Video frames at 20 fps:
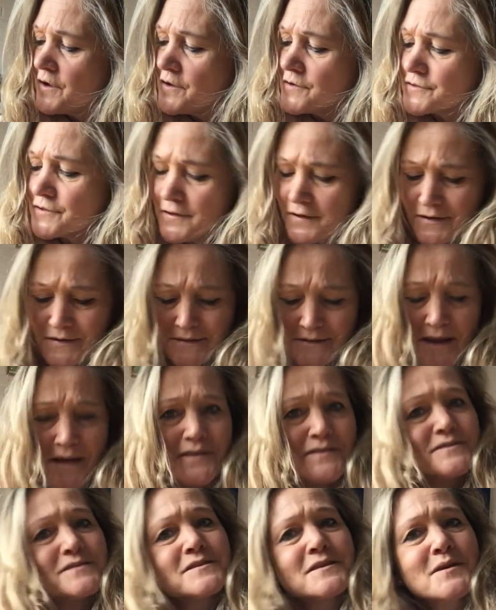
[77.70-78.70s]
So they
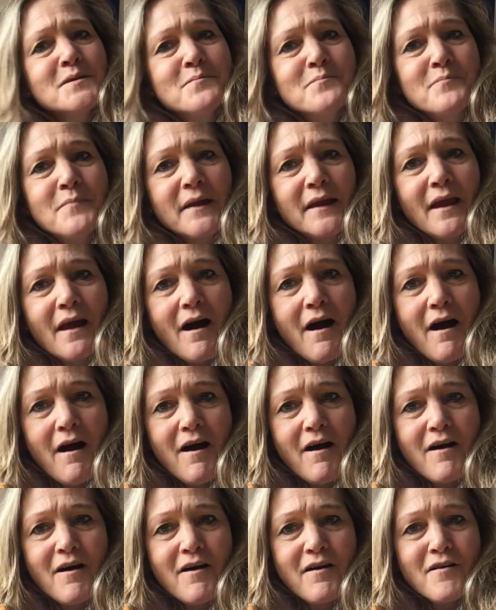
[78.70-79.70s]
sent me
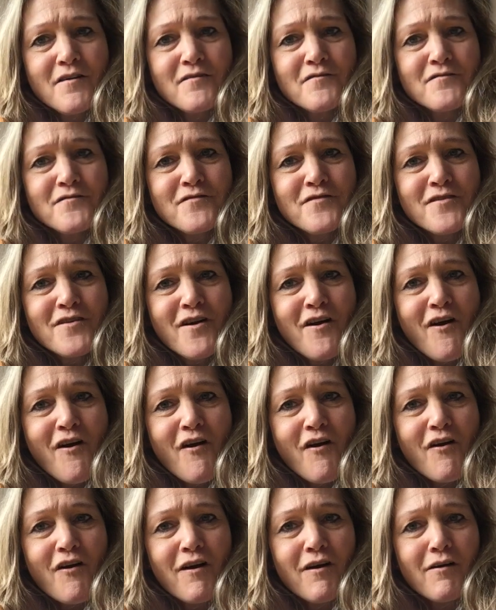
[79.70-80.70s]
a
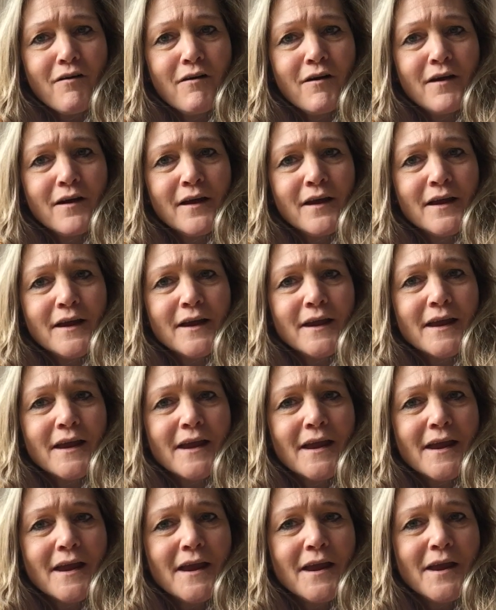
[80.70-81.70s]
frog.
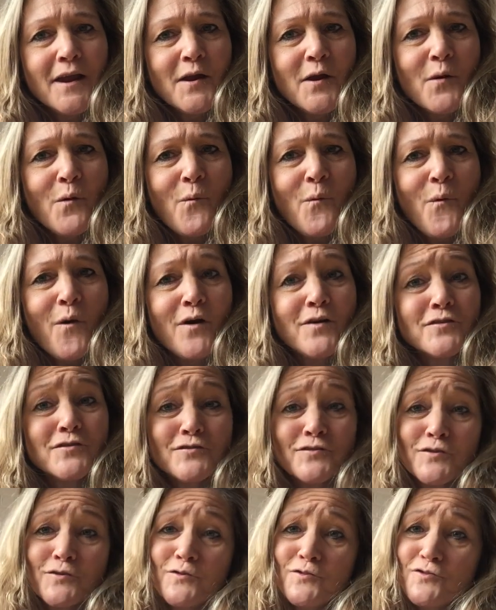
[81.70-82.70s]
He was
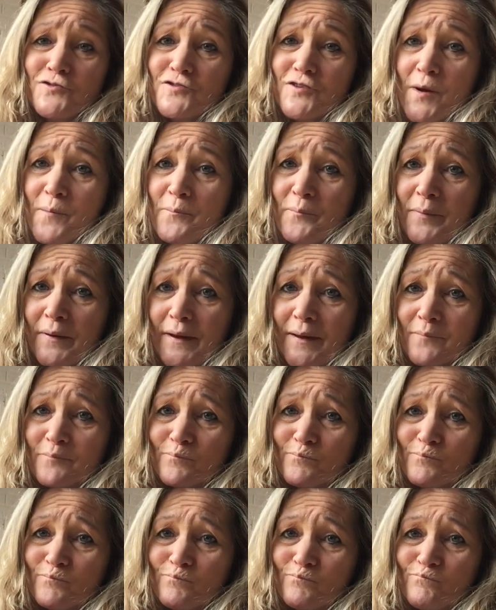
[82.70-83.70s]
too jumpy.
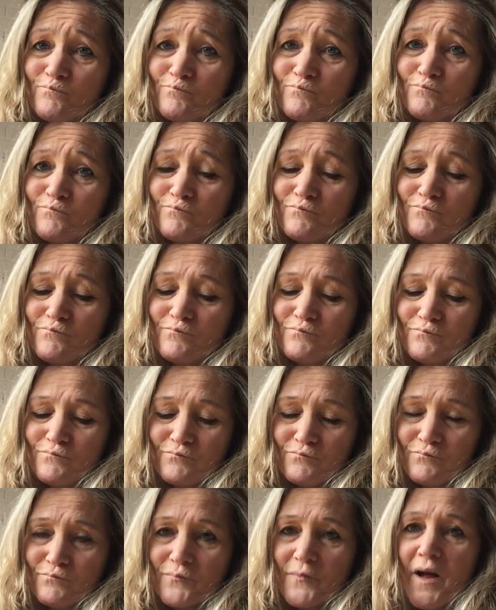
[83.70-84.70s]

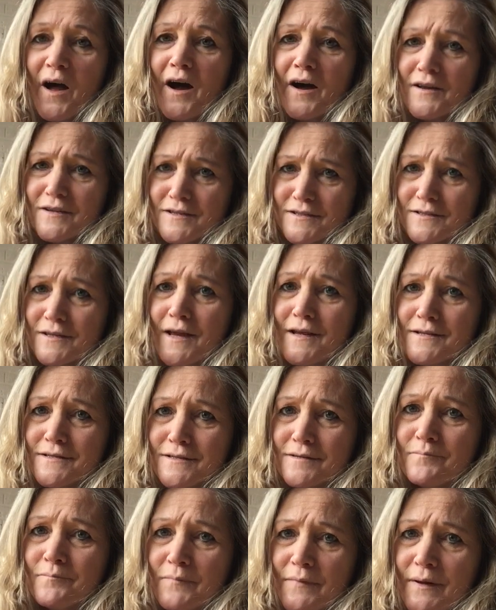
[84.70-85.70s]
I
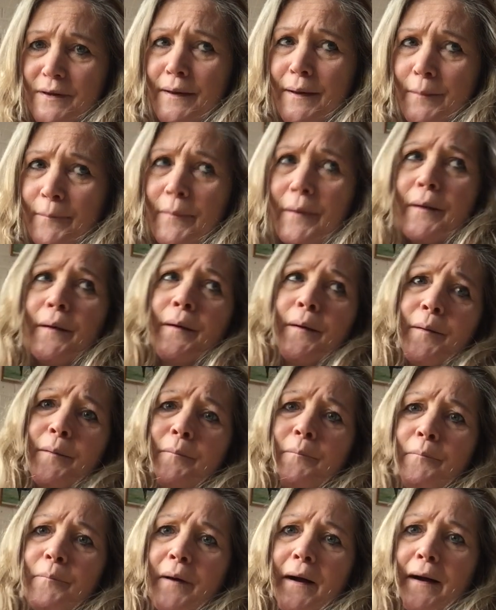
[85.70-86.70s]
sent him
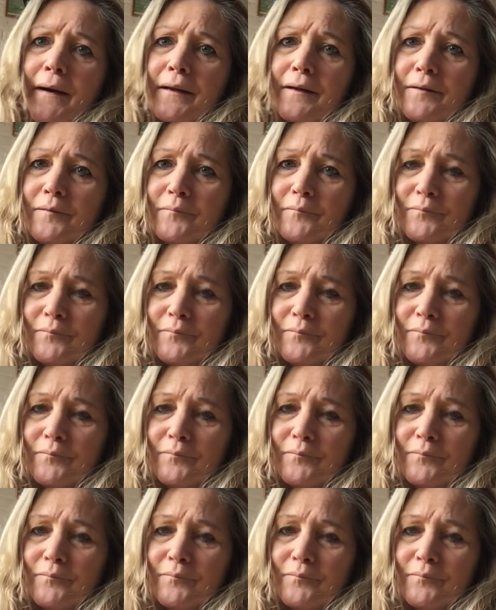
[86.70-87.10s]
back.